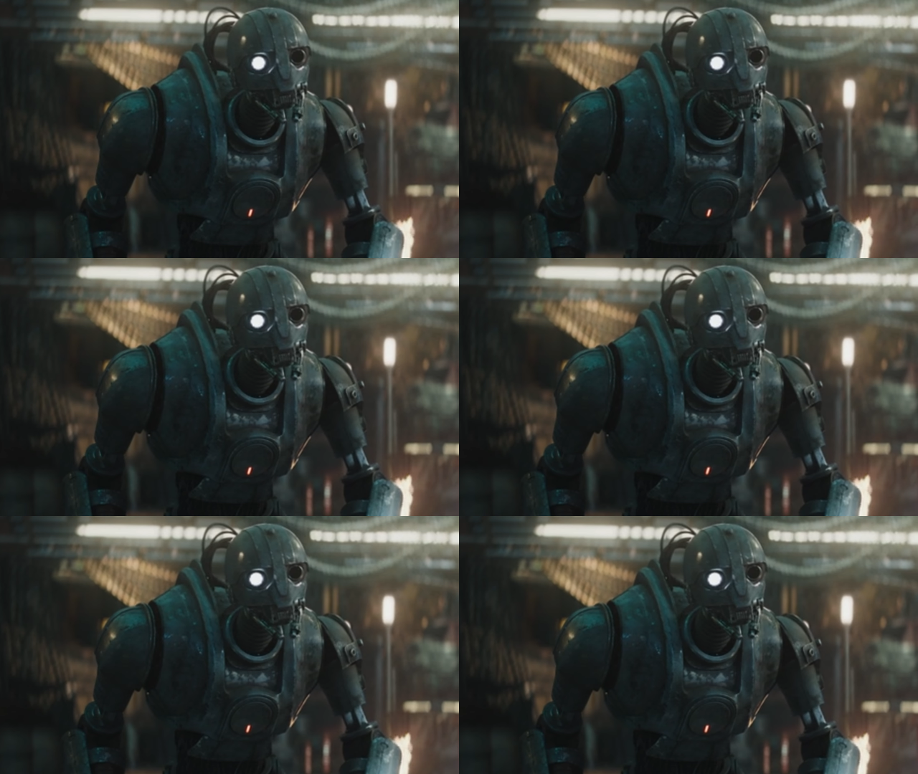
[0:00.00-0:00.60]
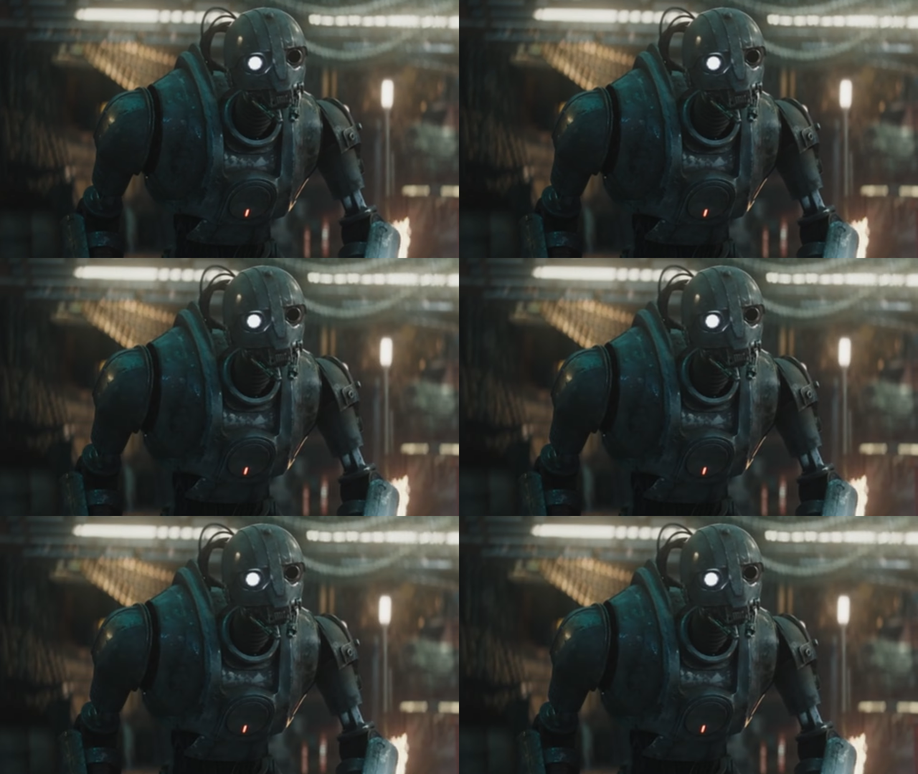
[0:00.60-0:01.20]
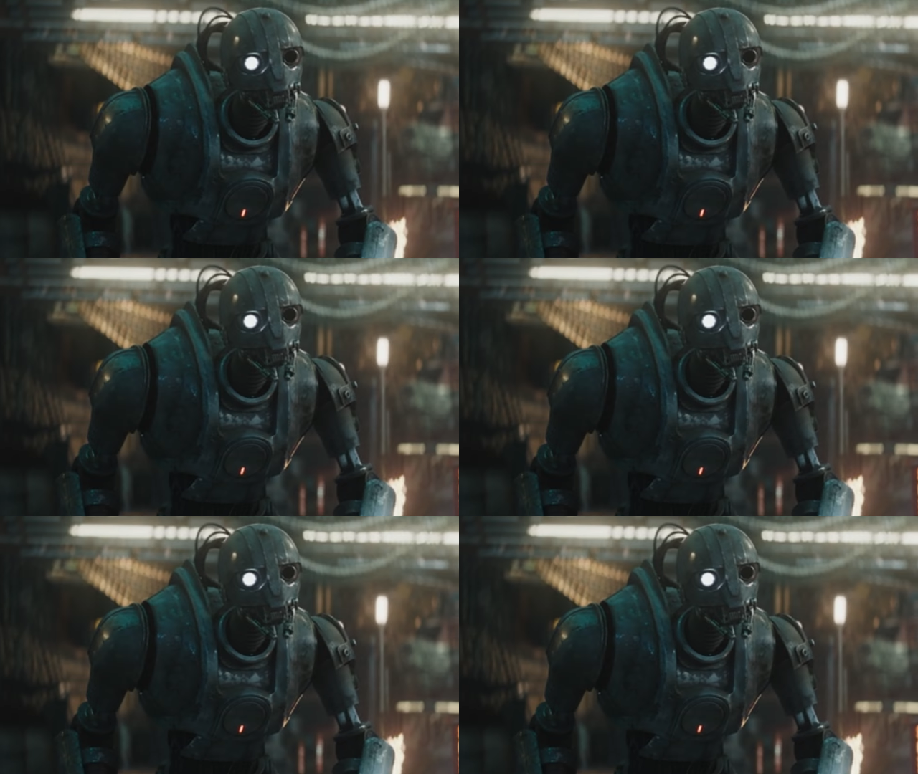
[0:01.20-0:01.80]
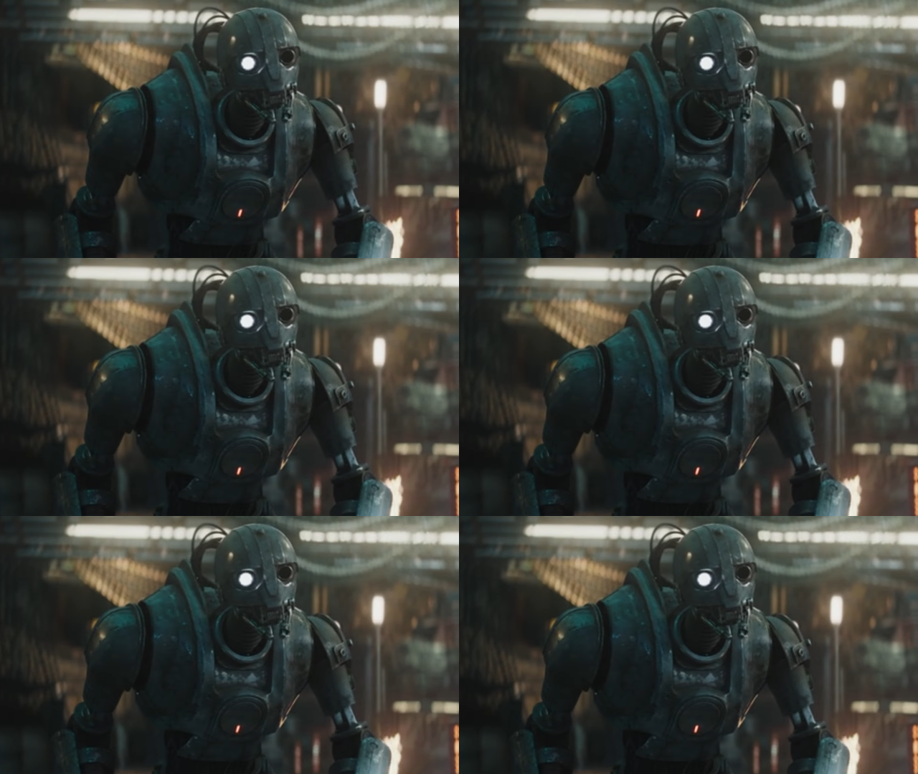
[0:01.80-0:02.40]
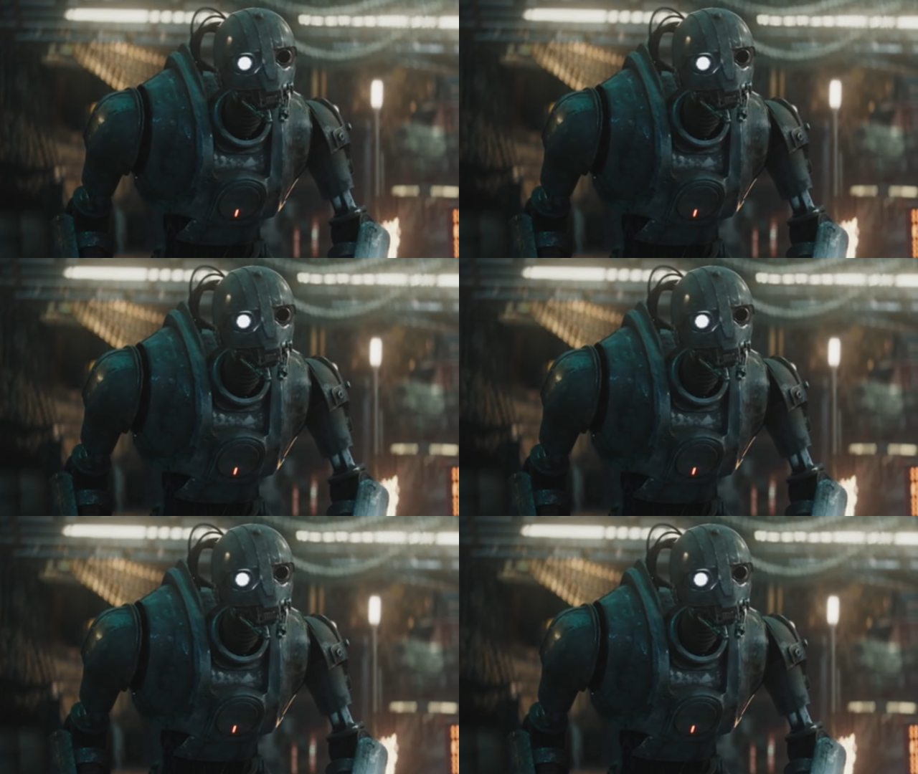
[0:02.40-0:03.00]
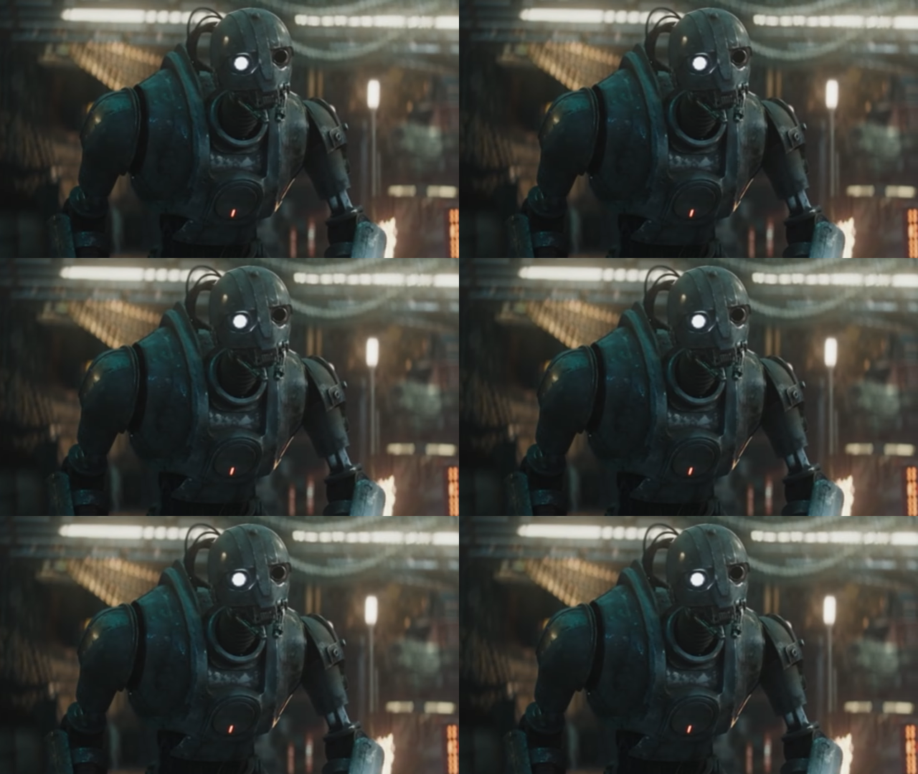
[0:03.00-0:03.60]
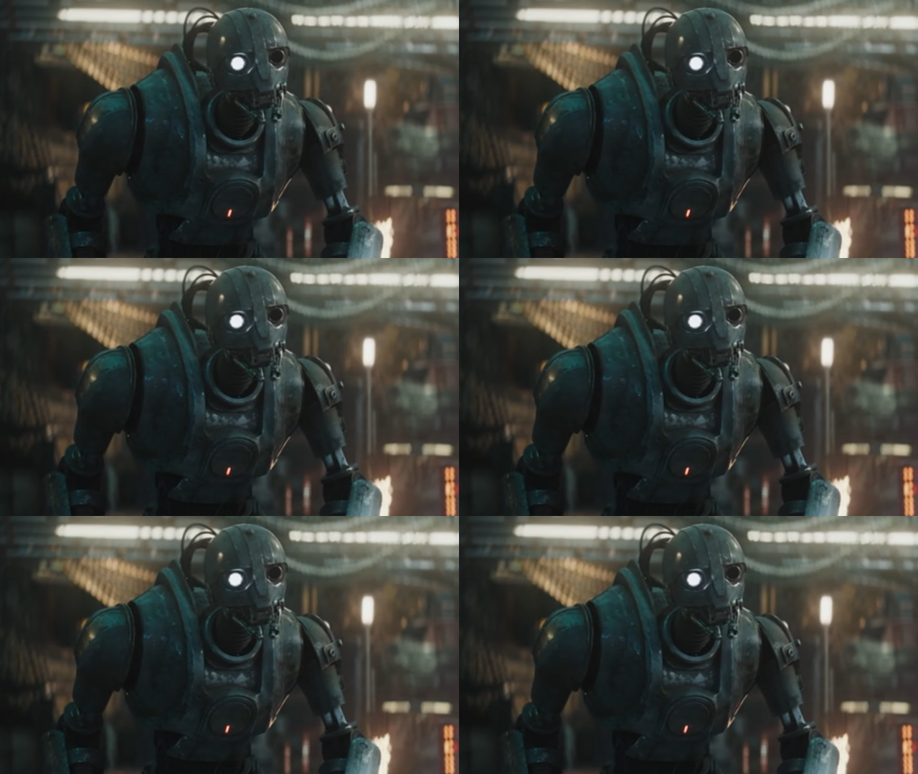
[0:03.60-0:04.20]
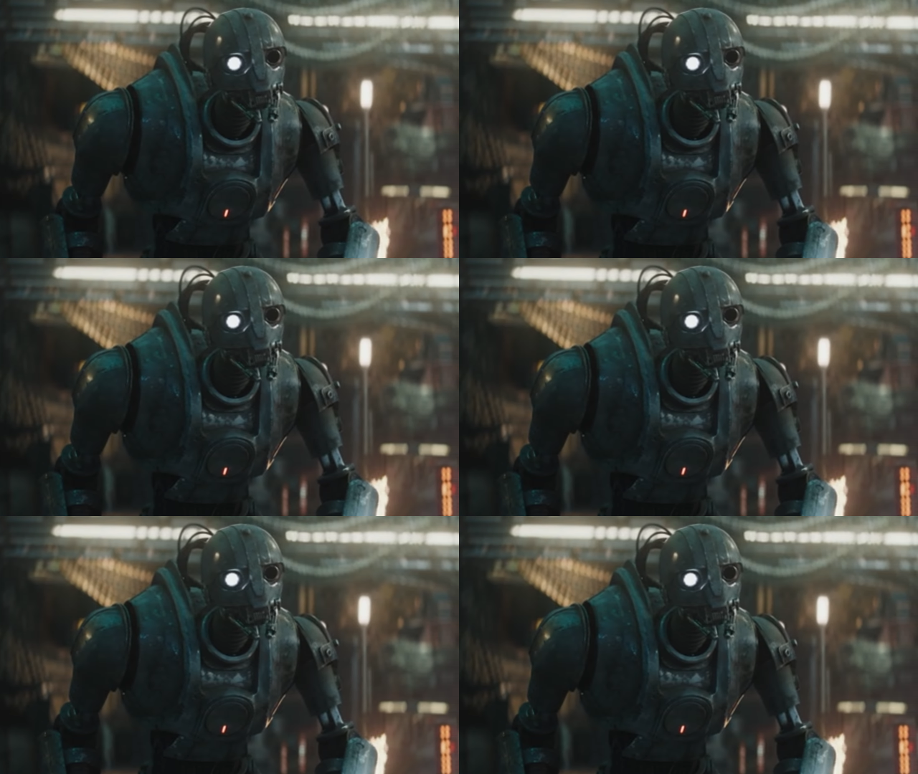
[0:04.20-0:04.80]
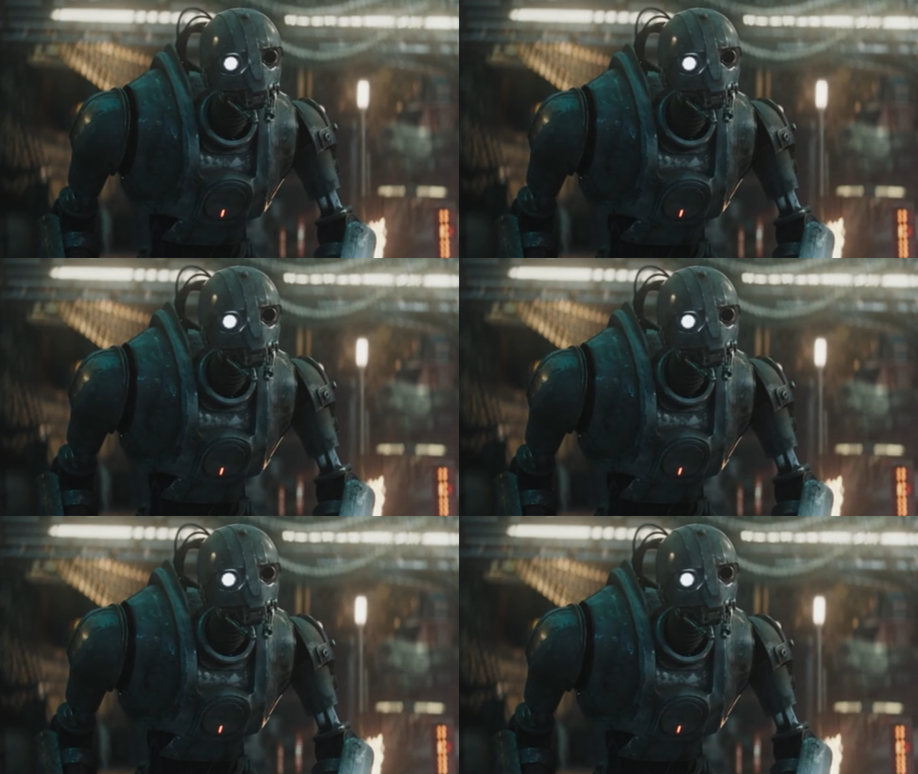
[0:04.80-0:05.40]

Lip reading: Nobody's mouth can be seen.